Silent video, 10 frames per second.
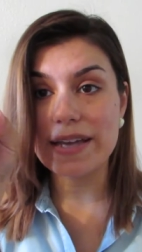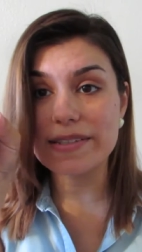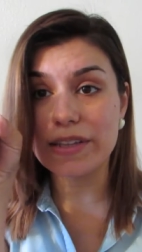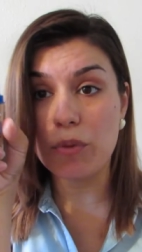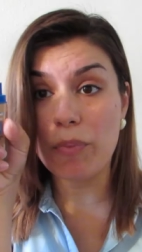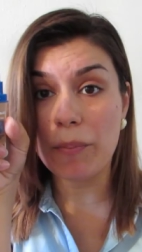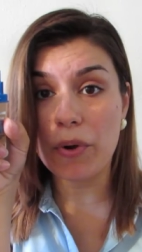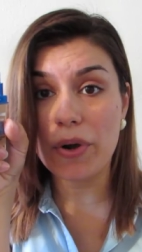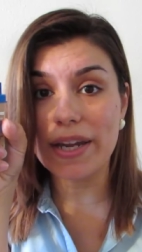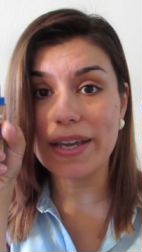has a little pump
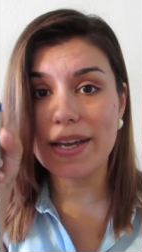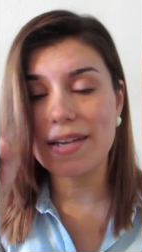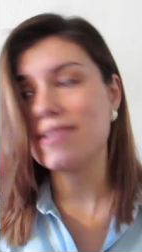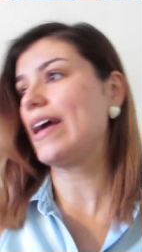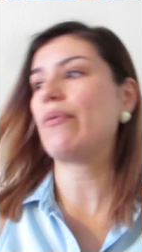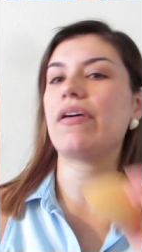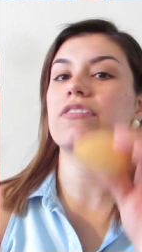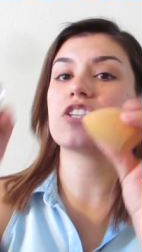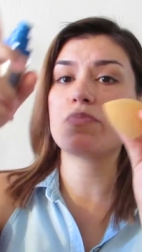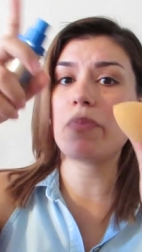already because I
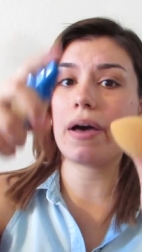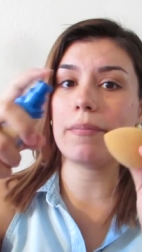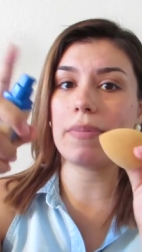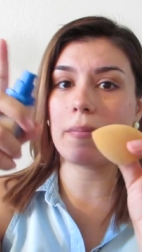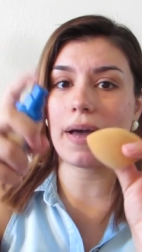rather just pump